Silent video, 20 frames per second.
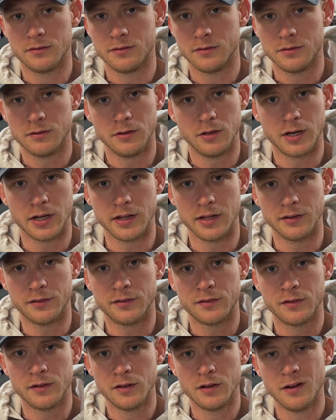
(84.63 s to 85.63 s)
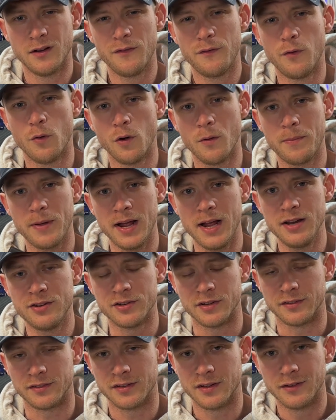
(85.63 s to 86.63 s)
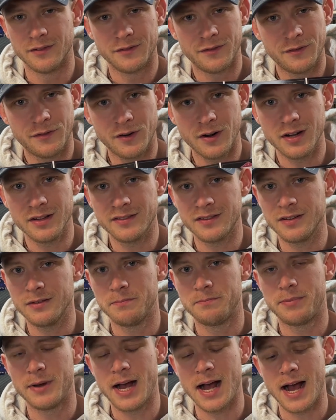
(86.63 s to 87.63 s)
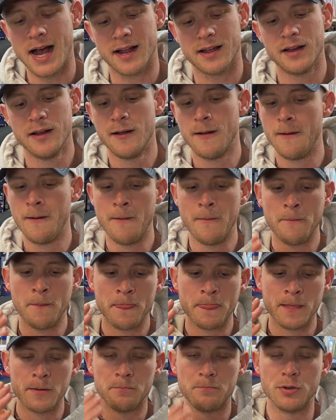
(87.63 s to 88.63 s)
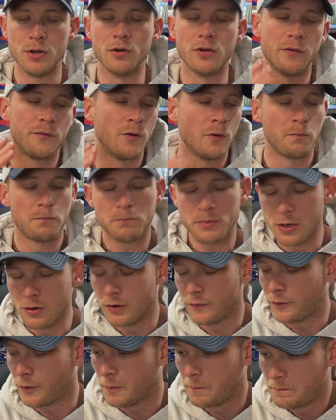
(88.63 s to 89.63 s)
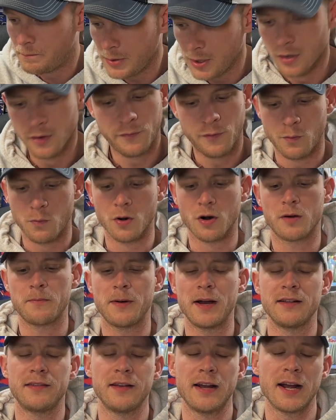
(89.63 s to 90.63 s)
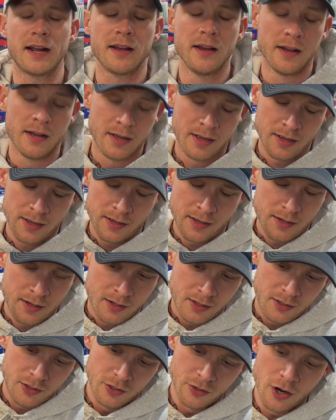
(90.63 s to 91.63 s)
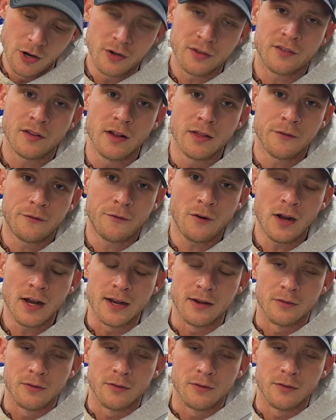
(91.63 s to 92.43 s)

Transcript: look at this, 4 pages, front to back. Beautiful, beautiful, beautiful work by Zach. You notice on the front,